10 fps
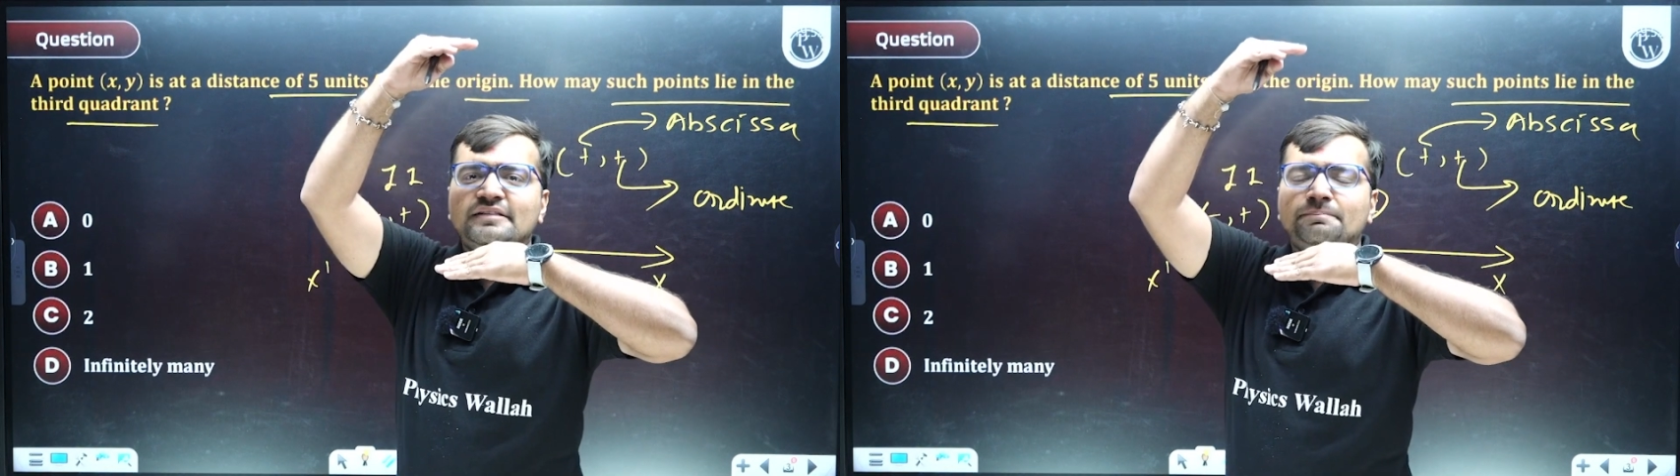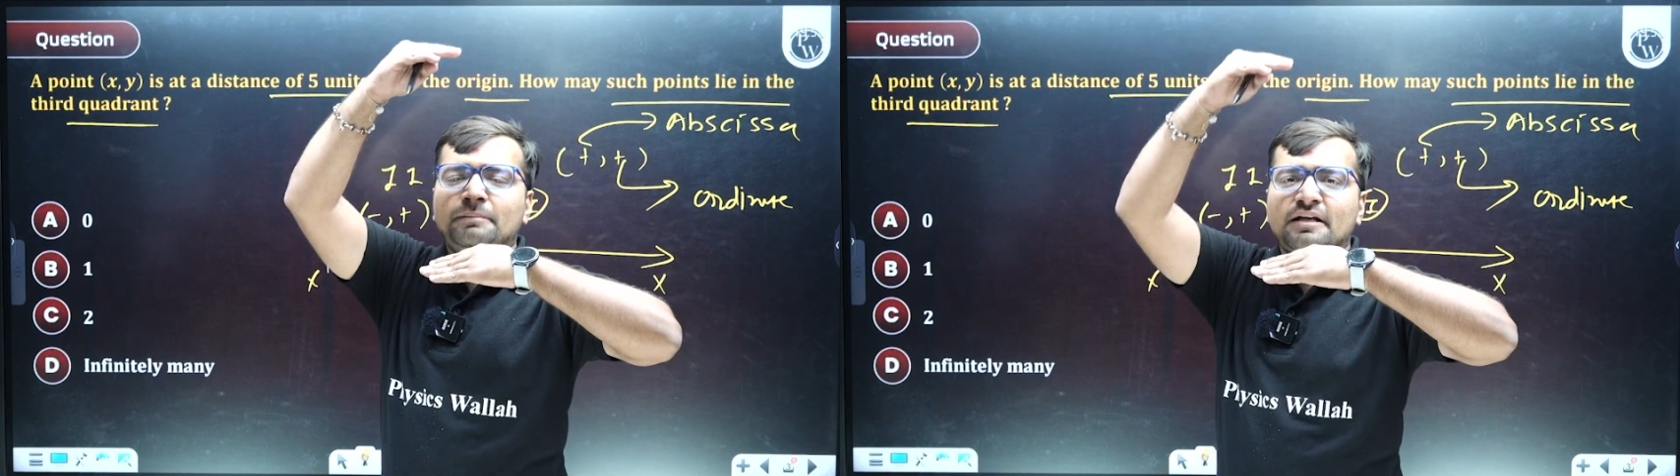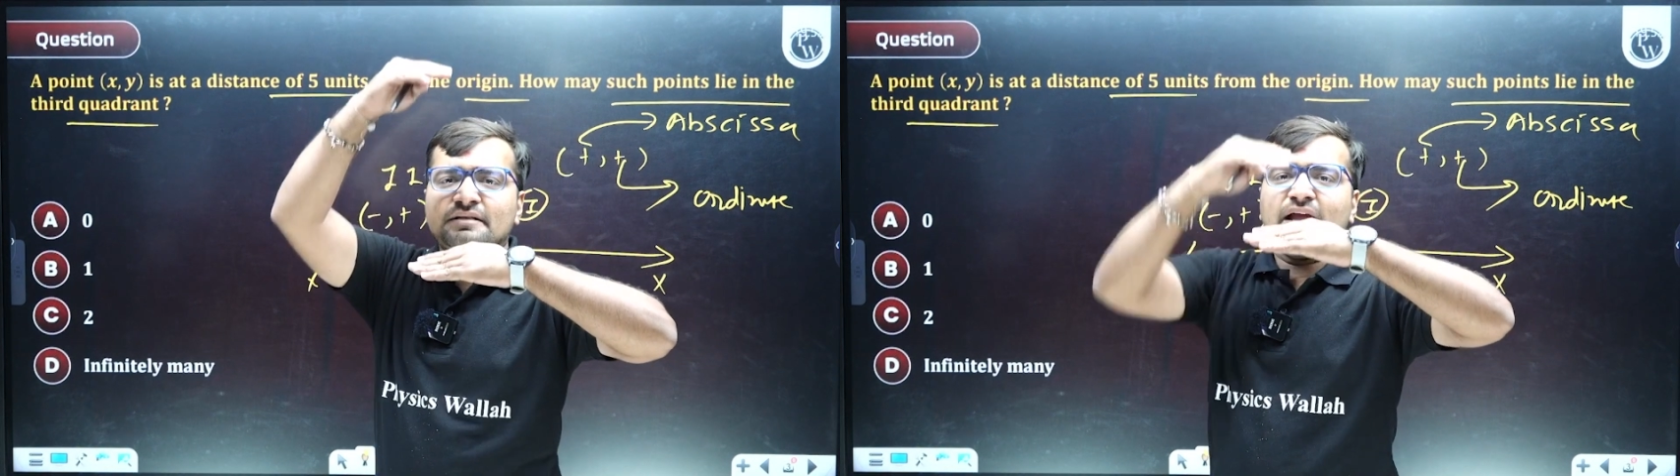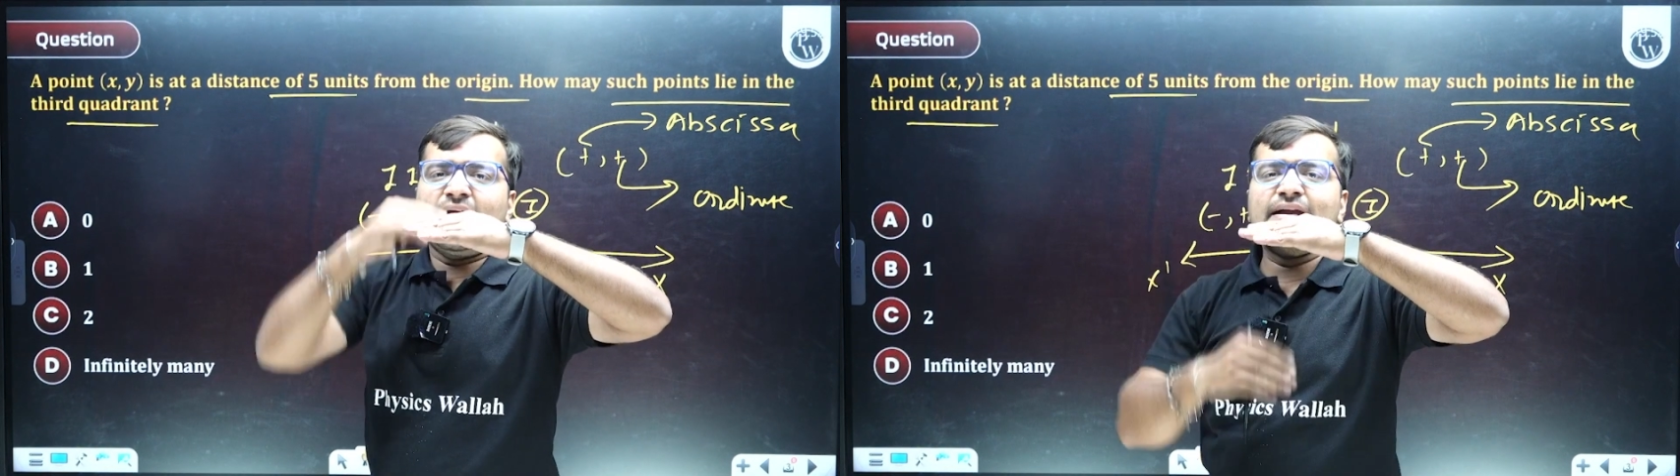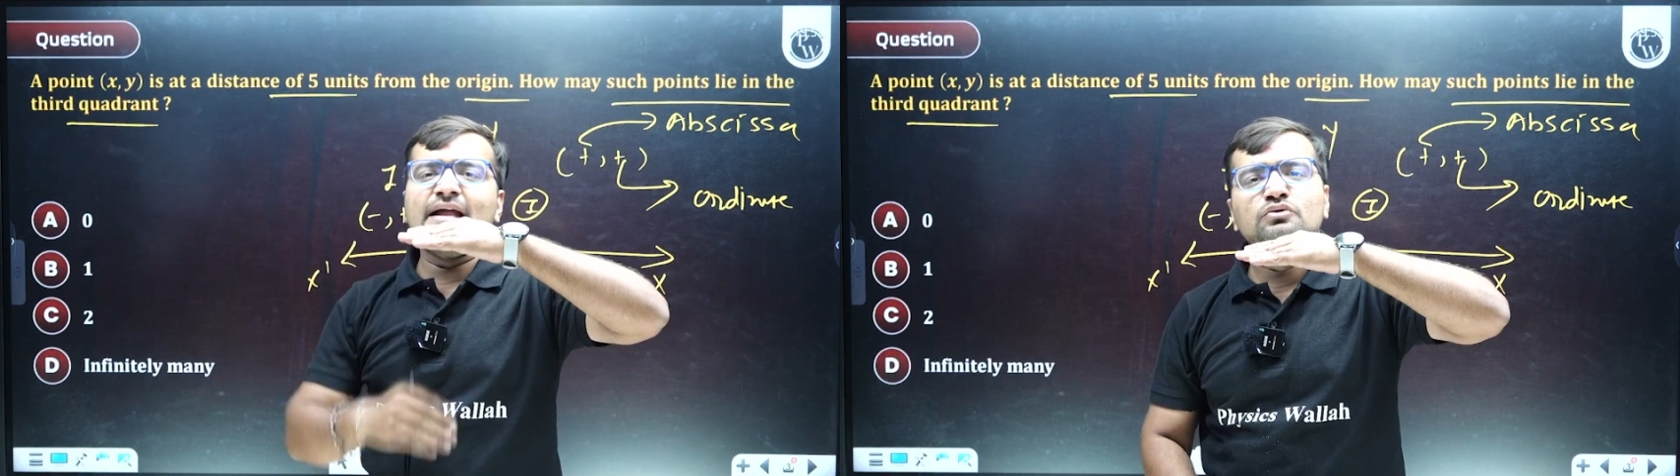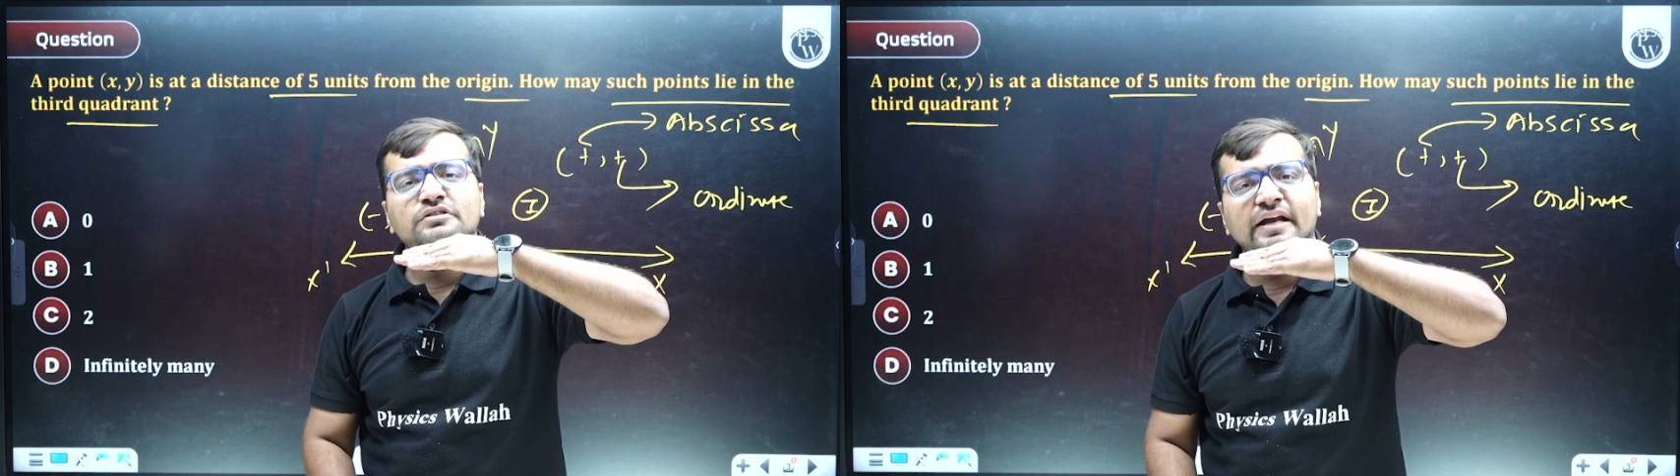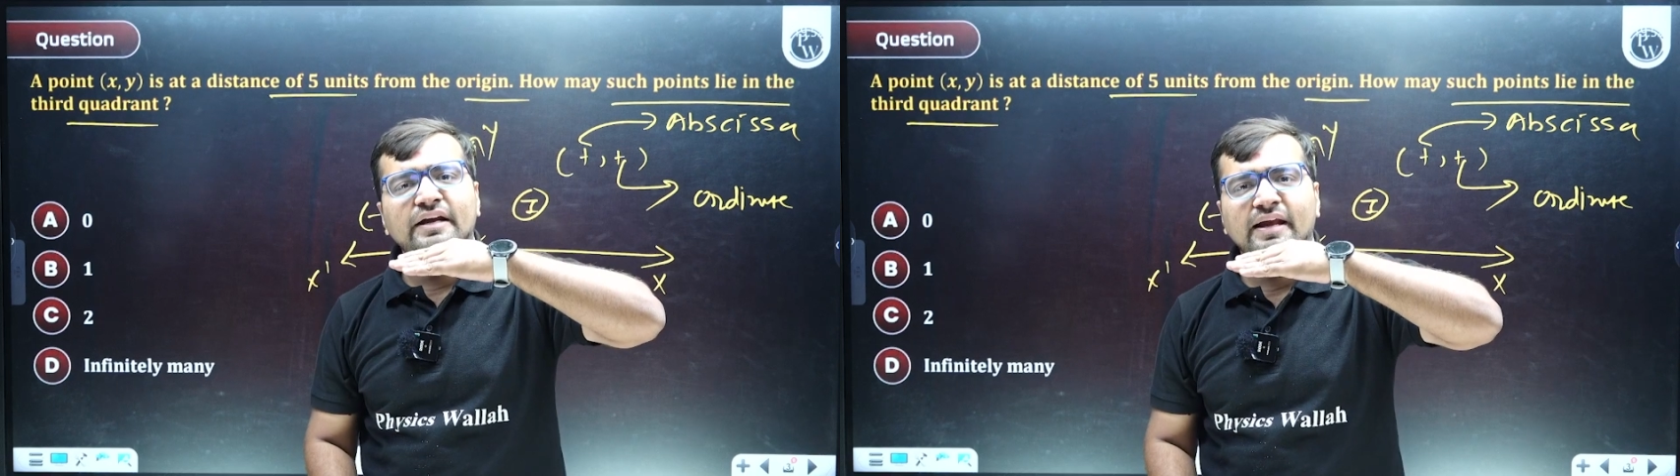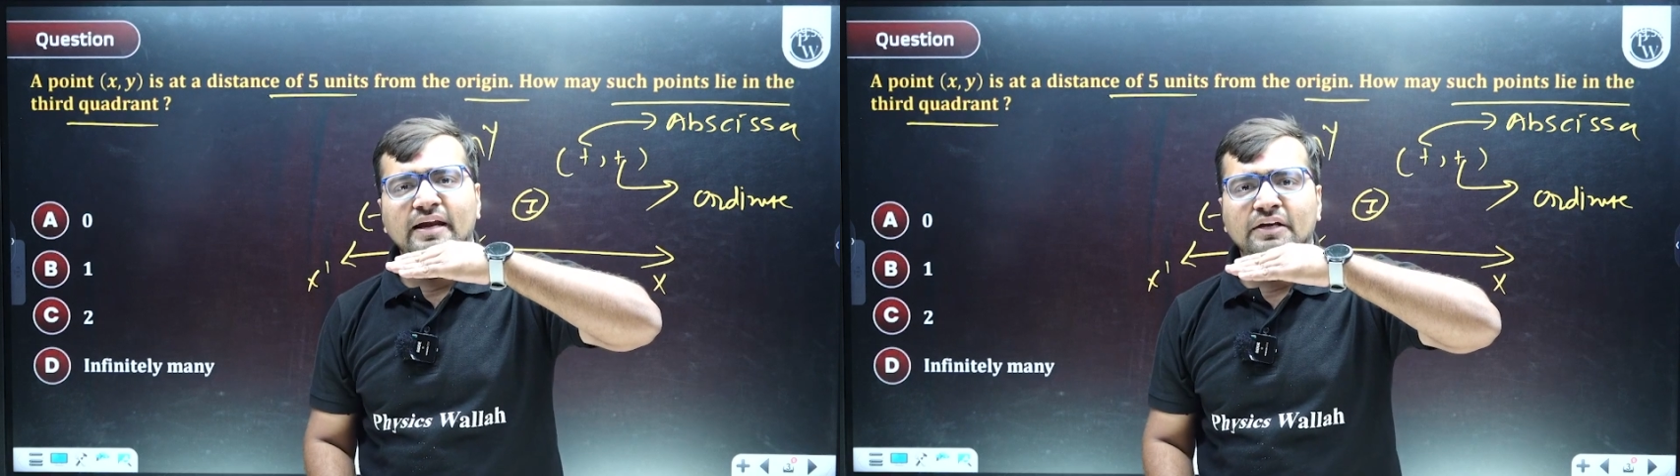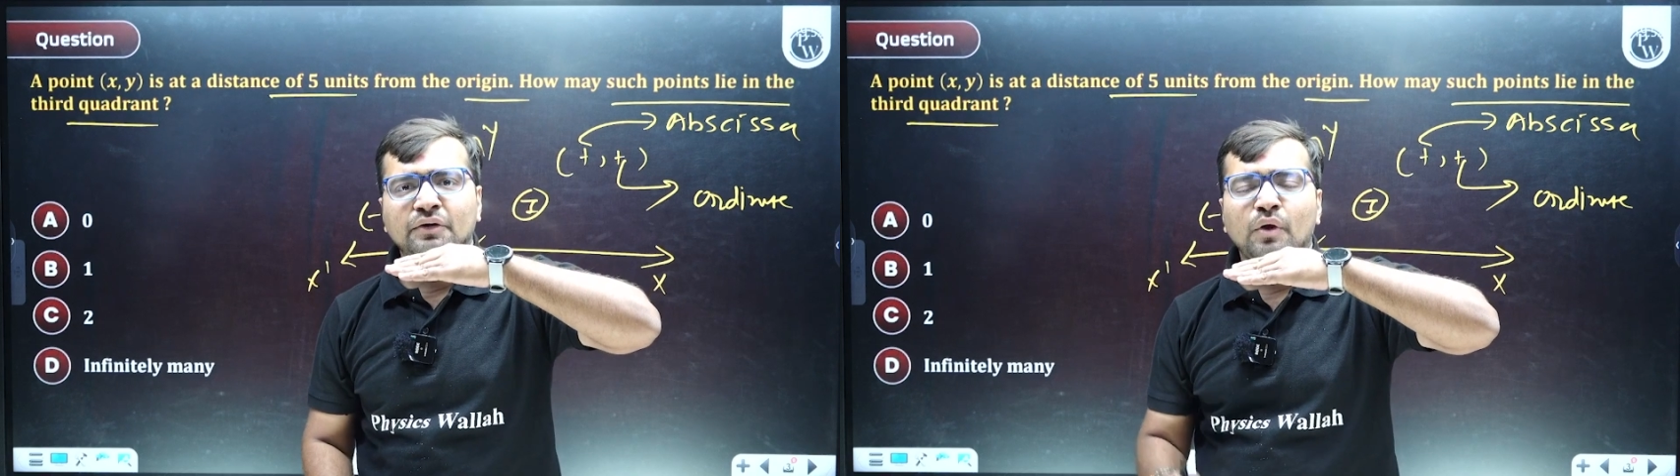plus and downside negative,